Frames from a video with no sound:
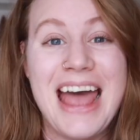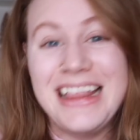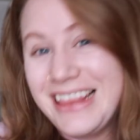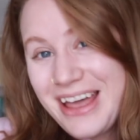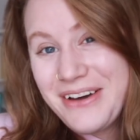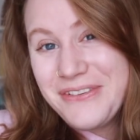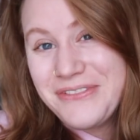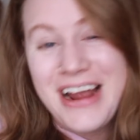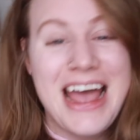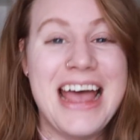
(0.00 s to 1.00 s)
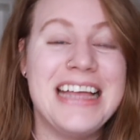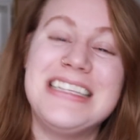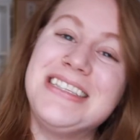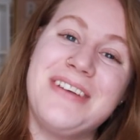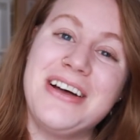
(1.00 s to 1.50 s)
Hello
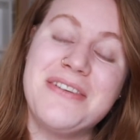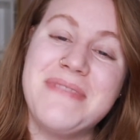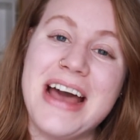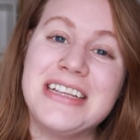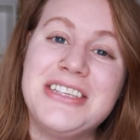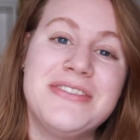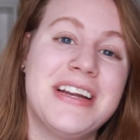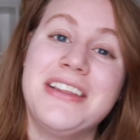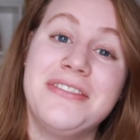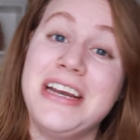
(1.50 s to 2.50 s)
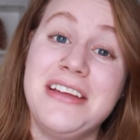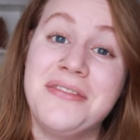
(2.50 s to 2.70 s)
friends! Welcome back to another reading